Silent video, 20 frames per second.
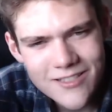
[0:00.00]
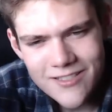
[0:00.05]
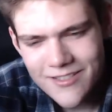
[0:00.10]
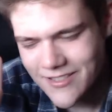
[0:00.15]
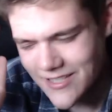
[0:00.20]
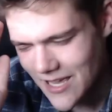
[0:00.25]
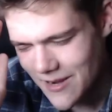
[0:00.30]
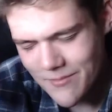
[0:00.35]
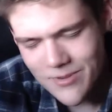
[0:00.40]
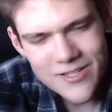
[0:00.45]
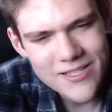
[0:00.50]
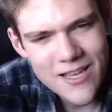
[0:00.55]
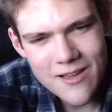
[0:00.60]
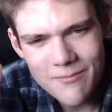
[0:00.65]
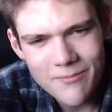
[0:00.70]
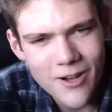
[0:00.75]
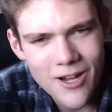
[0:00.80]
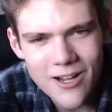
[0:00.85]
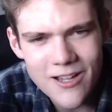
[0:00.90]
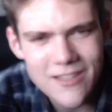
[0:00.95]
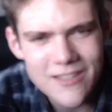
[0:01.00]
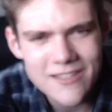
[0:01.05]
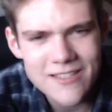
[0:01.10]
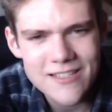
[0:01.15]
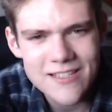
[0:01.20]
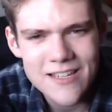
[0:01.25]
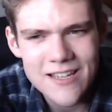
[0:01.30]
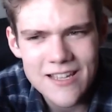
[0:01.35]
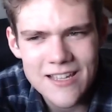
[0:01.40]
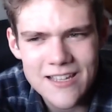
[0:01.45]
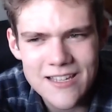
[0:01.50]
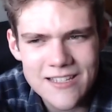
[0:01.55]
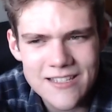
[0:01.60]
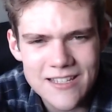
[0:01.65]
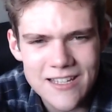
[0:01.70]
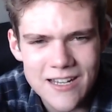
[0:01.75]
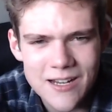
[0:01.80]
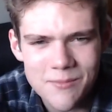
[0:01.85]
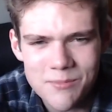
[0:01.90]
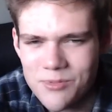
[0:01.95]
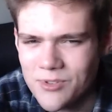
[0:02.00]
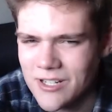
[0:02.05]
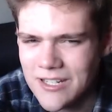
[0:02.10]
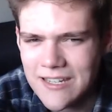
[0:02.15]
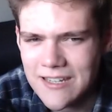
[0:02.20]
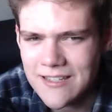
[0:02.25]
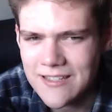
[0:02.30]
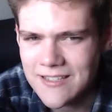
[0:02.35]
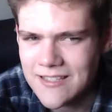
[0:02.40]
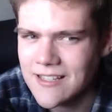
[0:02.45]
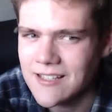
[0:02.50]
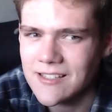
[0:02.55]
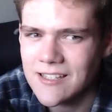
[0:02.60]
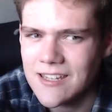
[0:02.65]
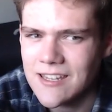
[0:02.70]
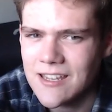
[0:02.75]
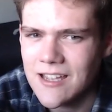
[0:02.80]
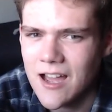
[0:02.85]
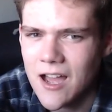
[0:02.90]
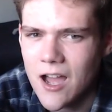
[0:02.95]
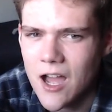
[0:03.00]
10% bonds is like a pretty silly